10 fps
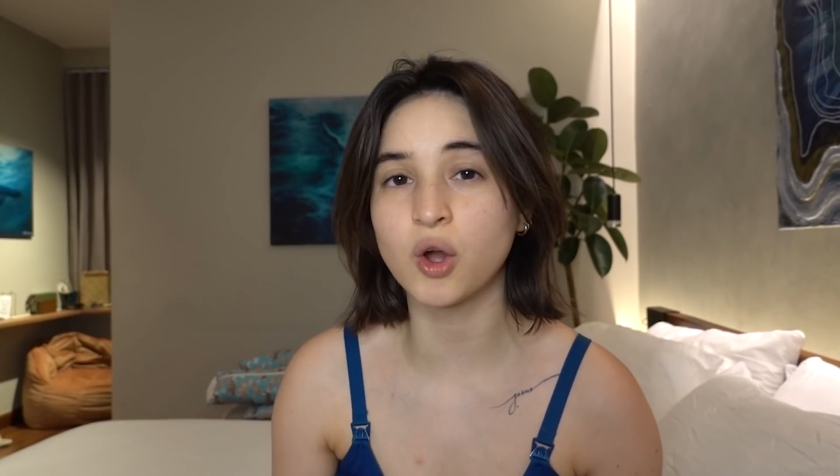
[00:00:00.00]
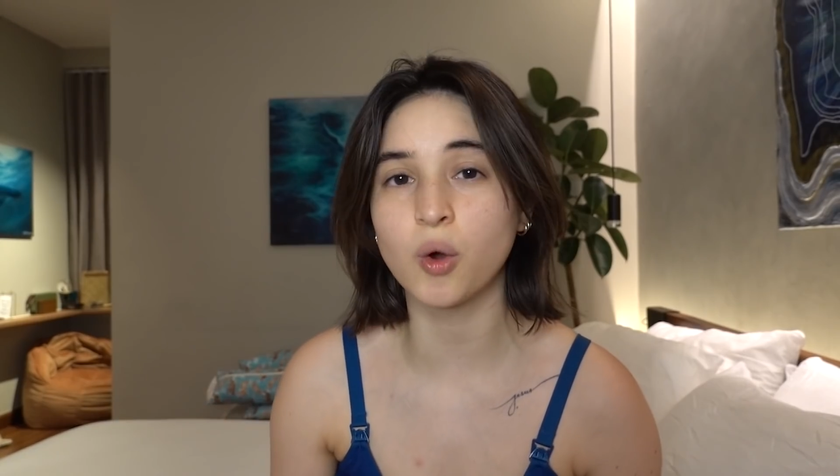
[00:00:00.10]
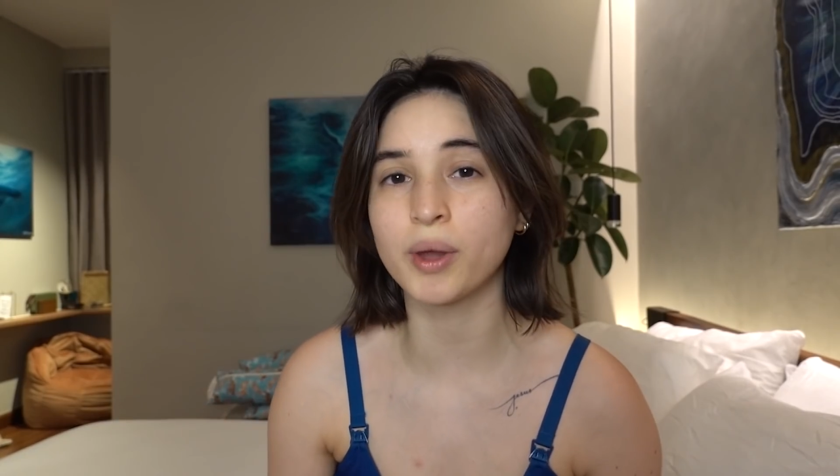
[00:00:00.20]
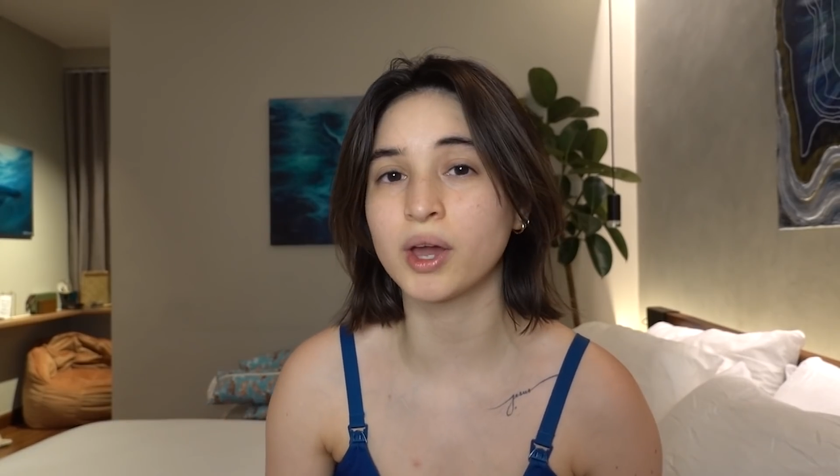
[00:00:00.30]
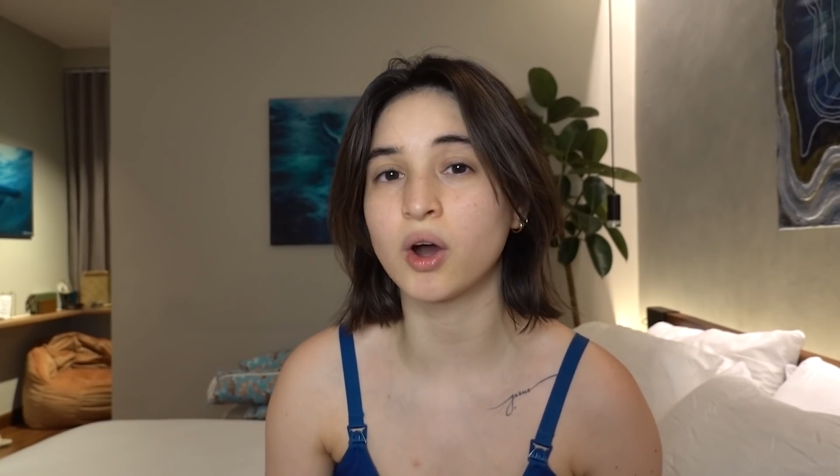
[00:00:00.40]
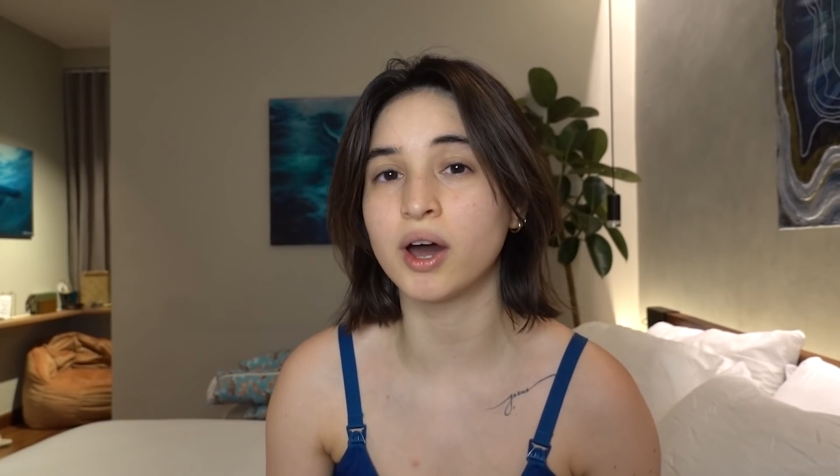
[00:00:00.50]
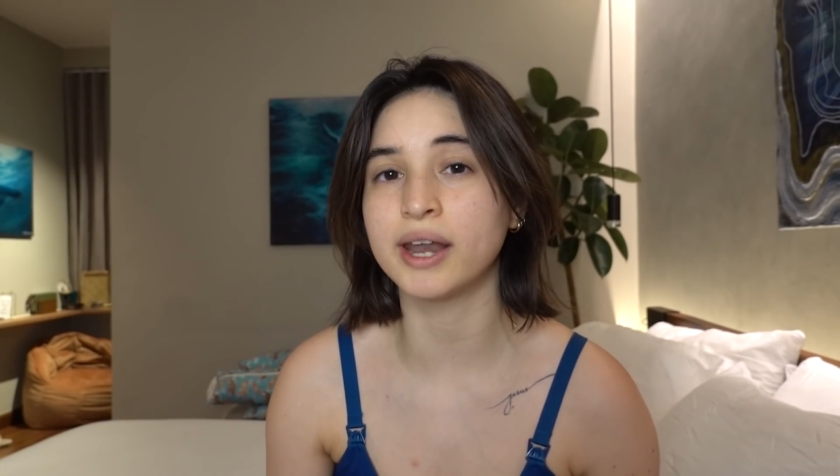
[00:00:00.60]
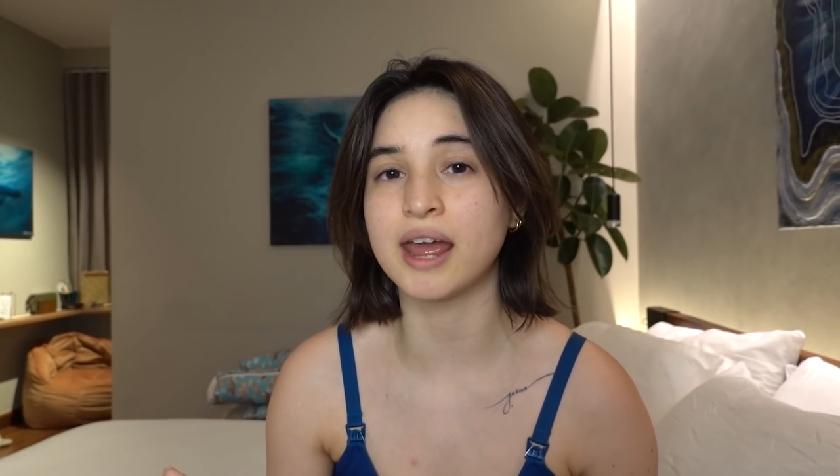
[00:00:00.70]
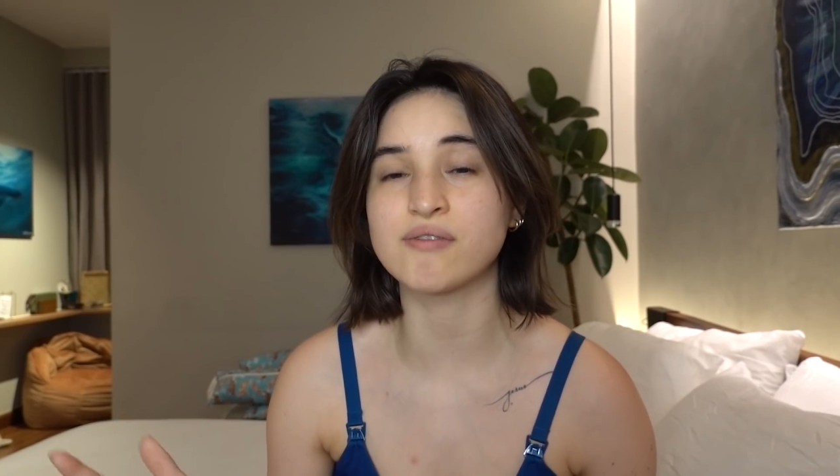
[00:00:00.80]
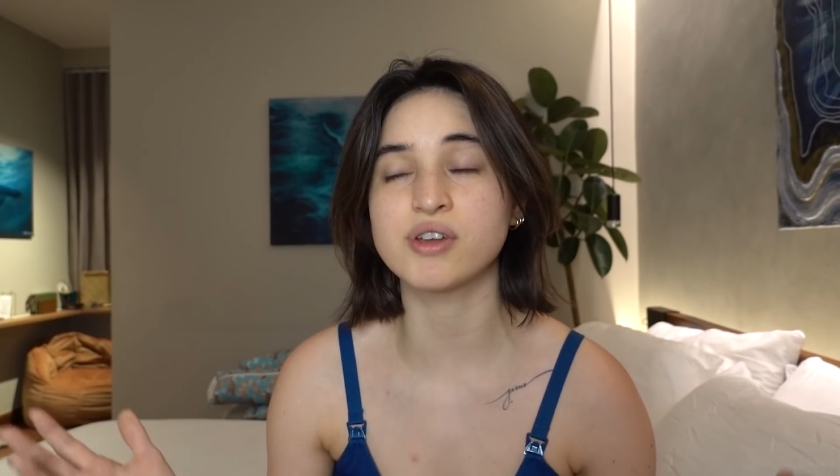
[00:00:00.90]
going
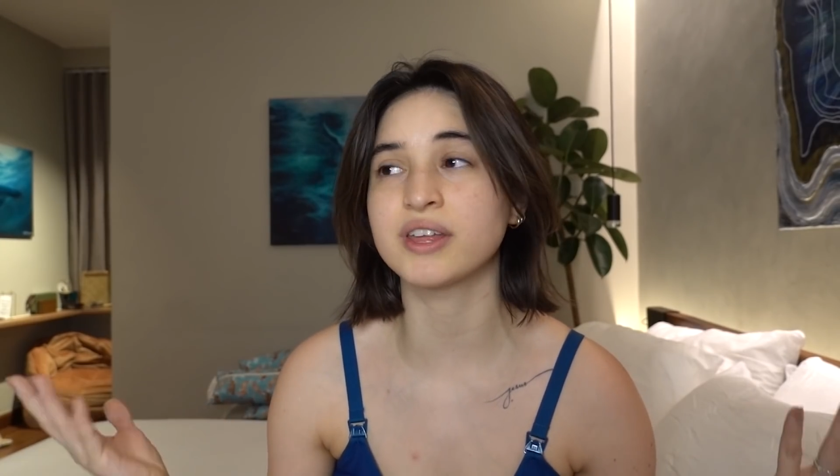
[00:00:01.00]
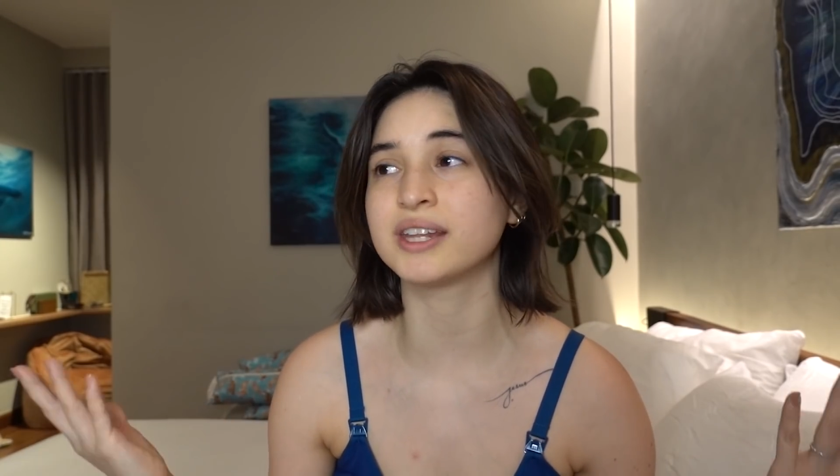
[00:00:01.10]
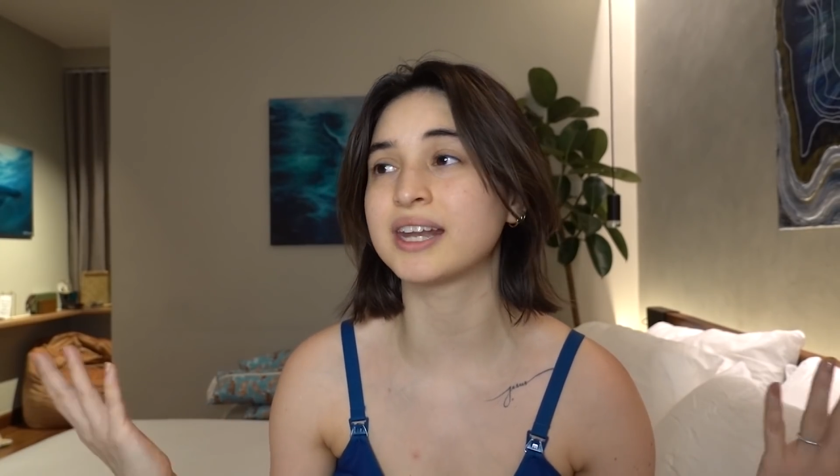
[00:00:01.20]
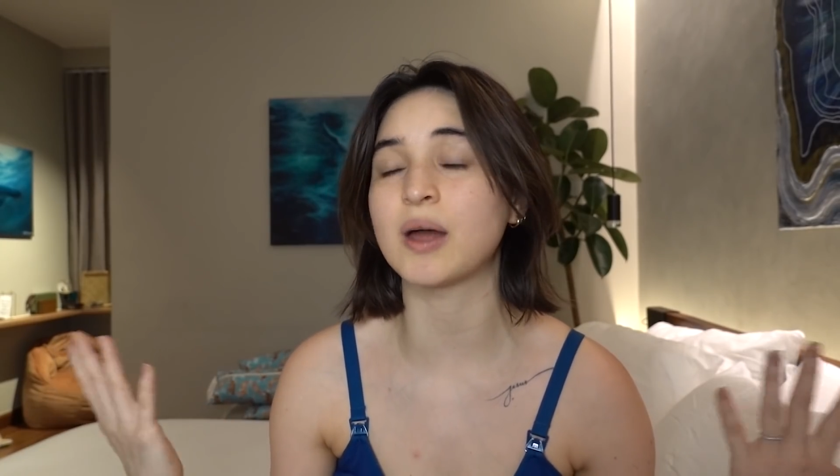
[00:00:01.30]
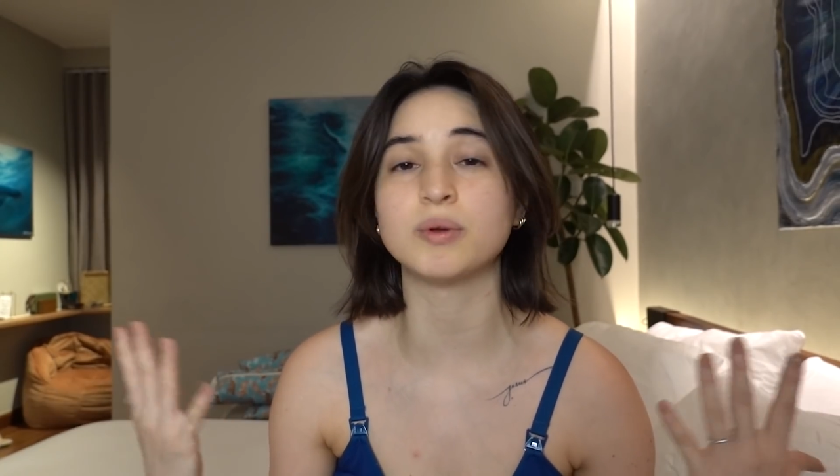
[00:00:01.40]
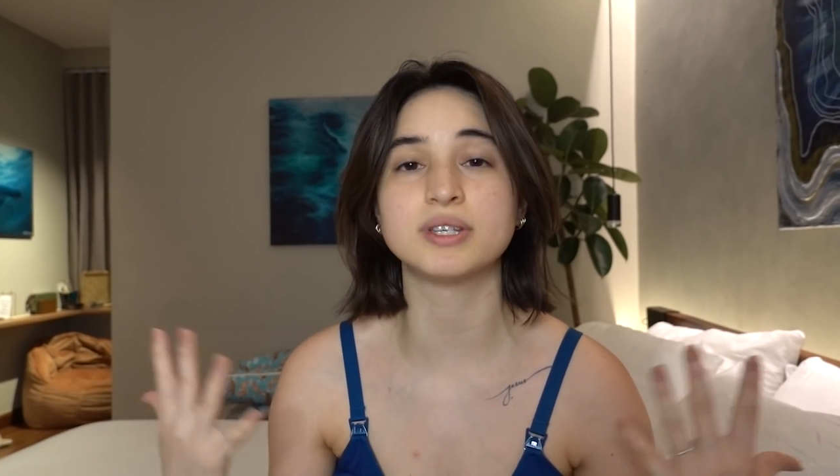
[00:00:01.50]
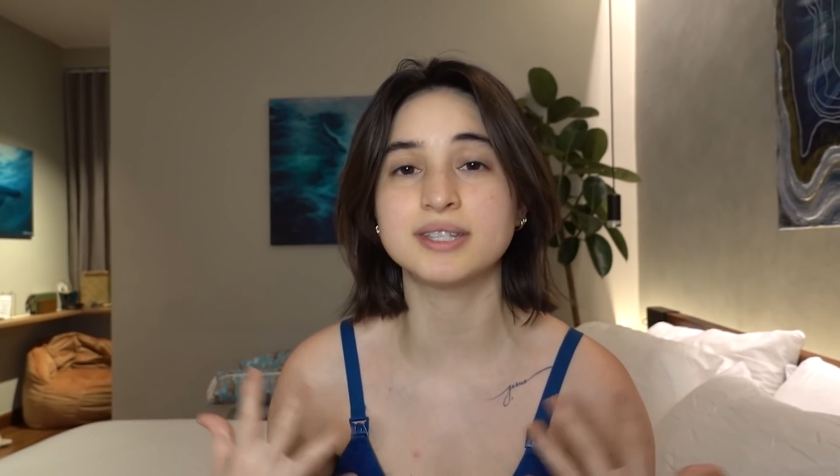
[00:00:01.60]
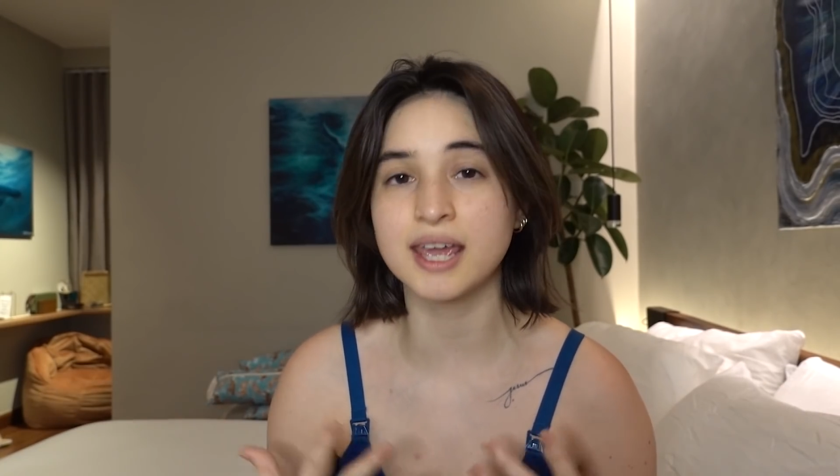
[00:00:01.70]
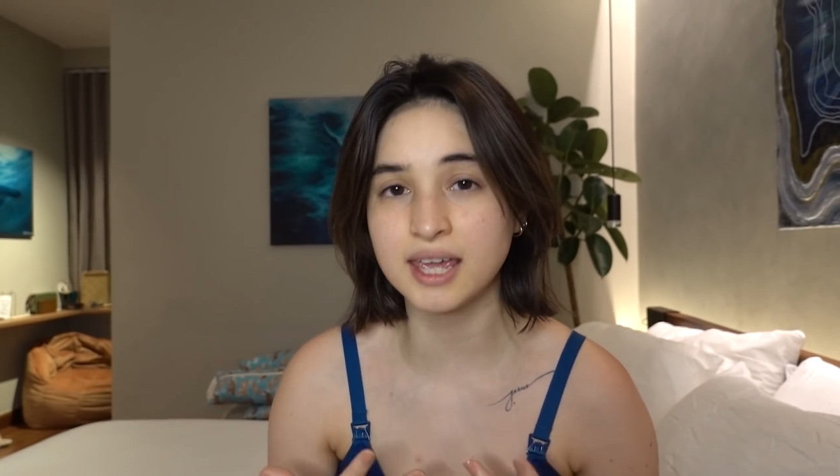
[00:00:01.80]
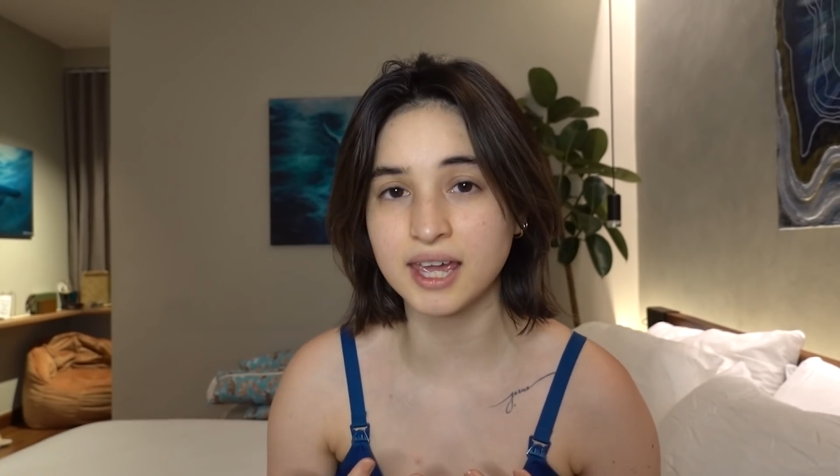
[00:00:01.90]
on, everything that I was
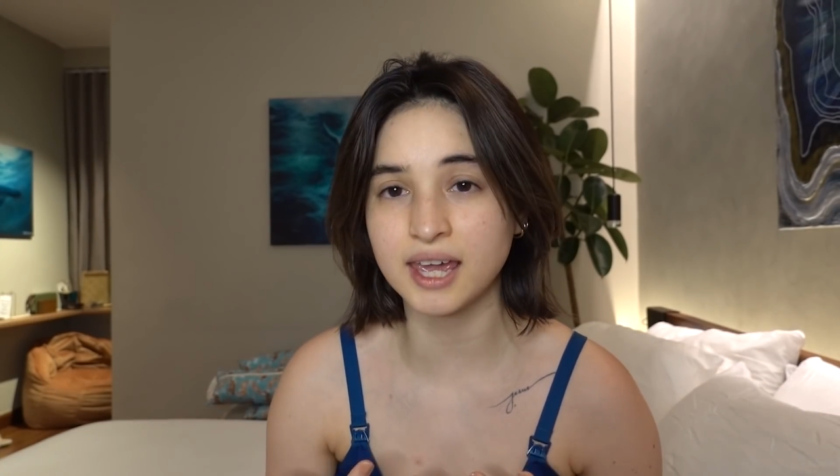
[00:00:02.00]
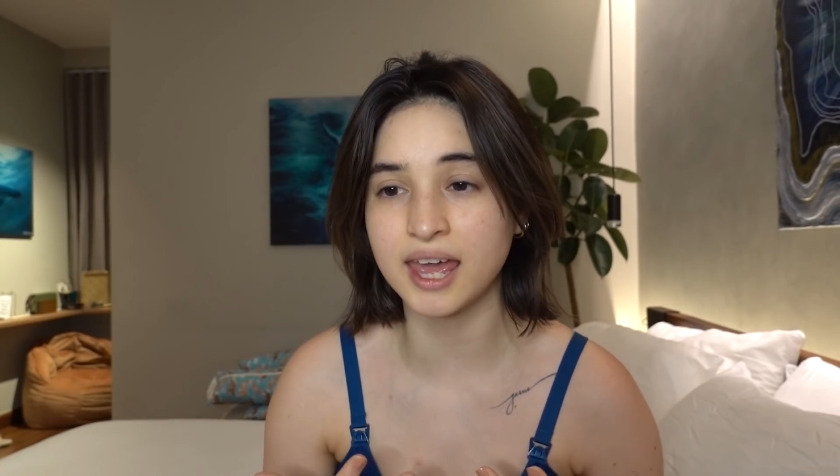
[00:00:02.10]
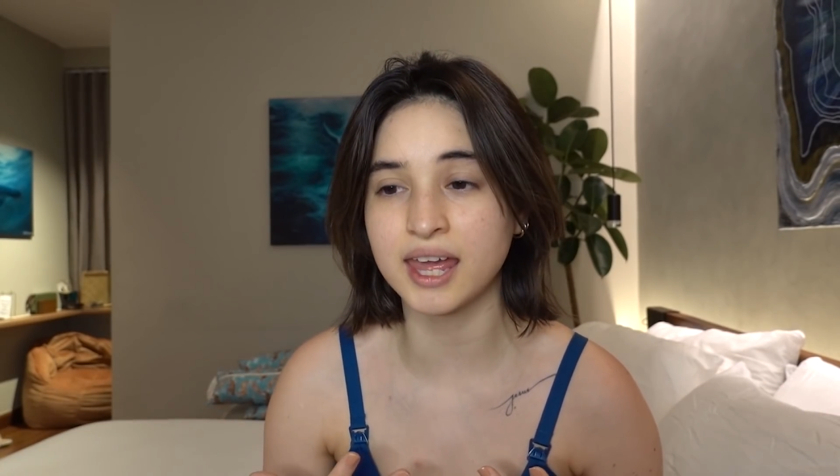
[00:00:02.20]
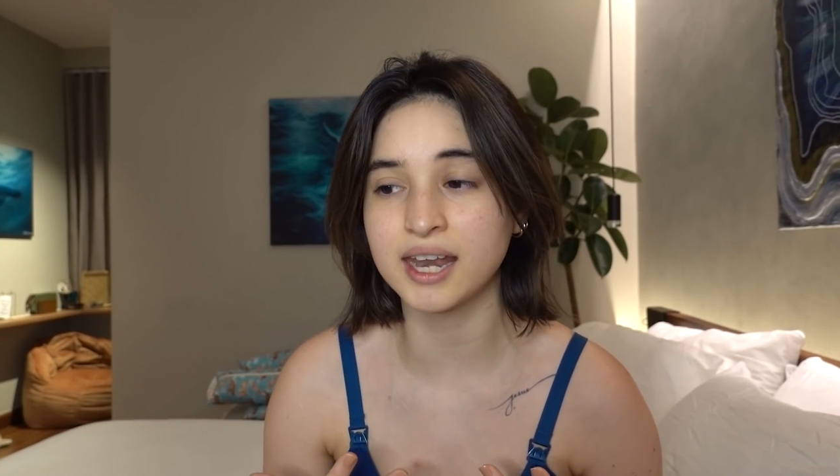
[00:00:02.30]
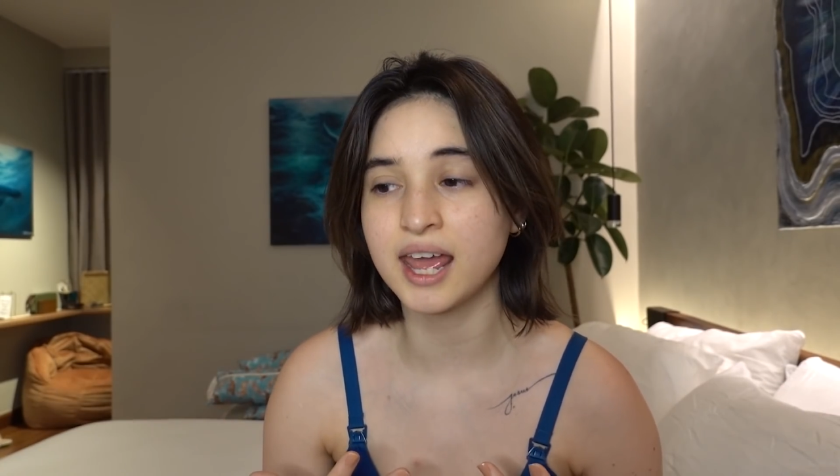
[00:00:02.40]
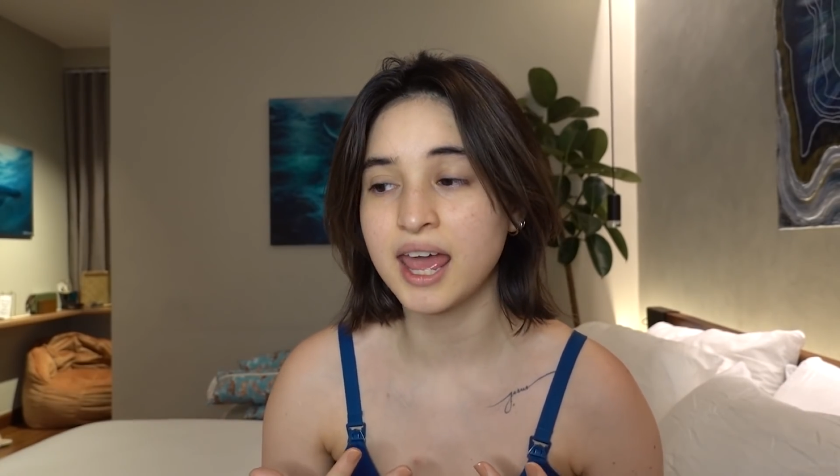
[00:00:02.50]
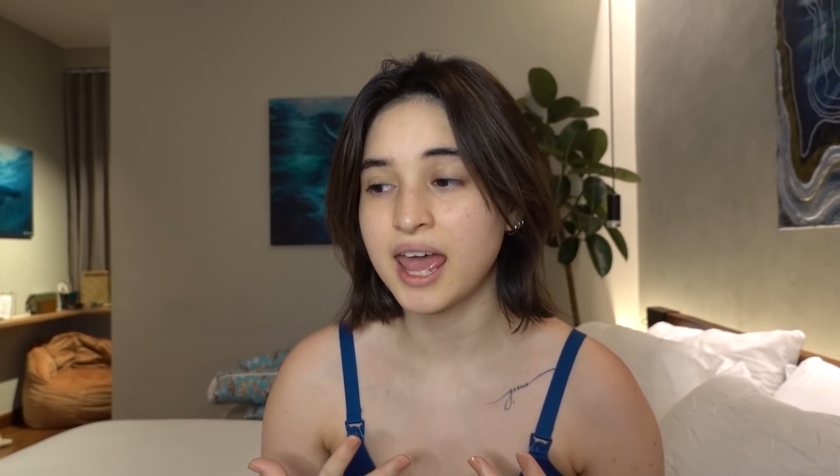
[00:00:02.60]
taking in,